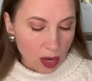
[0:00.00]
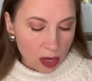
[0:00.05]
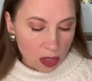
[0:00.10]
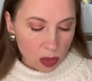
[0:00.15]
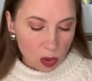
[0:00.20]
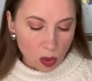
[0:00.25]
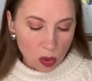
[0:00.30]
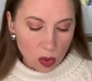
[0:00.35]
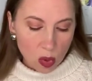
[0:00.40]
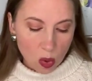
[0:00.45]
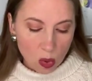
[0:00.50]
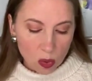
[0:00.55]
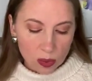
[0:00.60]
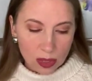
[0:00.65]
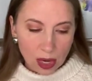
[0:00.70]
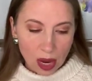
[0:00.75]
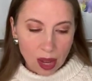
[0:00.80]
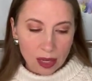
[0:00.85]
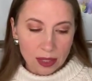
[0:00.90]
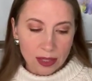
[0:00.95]
So it goes
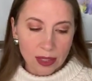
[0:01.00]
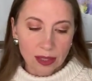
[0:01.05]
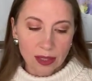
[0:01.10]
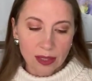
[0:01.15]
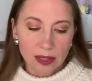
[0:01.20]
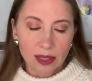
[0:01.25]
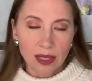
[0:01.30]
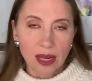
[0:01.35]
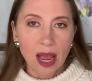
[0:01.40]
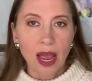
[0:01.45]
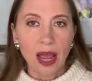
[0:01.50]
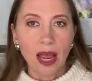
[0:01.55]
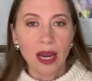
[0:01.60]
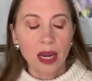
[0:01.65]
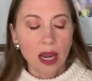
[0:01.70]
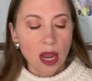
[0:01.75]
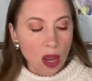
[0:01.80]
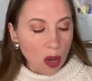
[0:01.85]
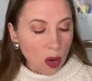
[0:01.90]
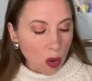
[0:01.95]
on to
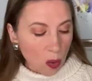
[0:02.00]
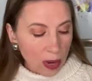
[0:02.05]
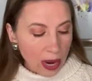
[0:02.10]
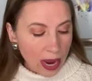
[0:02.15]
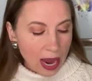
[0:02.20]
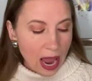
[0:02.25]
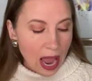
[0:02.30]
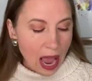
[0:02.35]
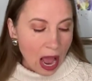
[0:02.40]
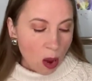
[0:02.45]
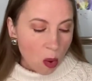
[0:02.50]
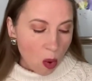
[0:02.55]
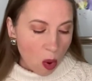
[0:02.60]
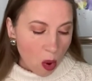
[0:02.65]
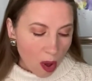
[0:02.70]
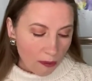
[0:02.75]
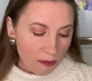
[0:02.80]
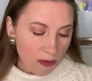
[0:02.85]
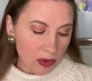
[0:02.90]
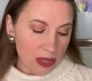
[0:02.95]
say, okay, how
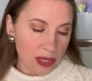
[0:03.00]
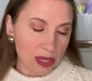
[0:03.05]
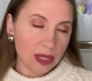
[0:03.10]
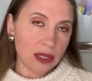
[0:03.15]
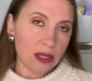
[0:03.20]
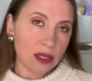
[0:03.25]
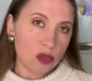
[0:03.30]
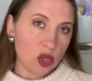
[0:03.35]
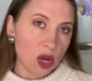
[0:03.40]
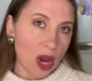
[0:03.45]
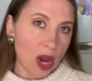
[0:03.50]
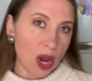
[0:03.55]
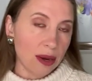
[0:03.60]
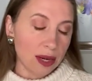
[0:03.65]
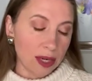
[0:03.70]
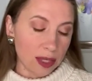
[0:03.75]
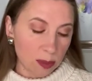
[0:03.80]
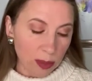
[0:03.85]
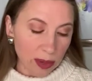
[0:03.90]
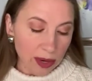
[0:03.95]
often does the child
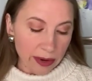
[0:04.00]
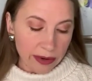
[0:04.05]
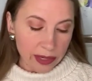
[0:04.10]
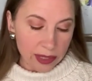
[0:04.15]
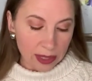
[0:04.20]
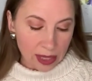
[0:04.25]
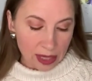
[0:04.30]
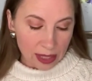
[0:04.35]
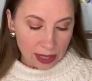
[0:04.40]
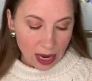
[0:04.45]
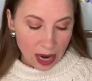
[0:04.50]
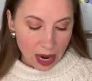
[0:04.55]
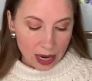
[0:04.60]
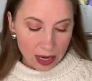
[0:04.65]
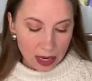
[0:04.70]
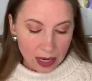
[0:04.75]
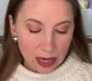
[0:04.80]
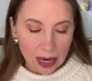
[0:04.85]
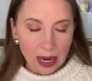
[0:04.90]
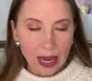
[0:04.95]
experience
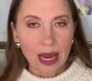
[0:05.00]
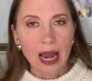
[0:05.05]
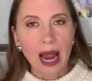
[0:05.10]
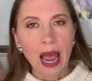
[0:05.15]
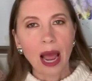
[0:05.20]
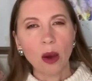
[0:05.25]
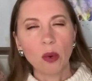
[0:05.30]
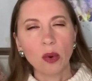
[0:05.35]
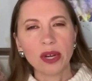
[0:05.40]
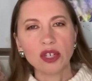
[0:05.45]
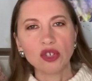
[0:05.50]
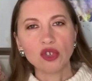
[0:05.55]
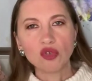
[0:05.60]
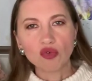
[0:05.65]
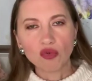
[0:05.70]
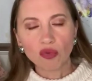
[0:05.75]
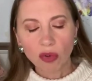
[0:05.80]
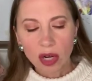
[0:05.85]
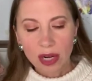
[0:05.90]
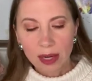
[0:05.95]
anxiety? And how
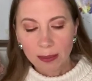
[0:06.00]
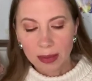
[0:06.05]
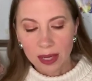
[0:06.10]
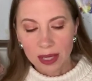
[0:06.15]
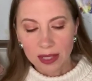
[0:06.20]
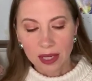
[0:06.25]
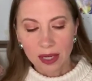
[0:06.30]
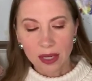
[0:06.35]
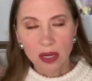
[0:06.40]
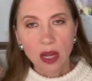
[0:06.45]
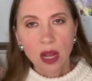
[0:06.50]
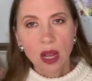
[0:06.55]
extreme is it?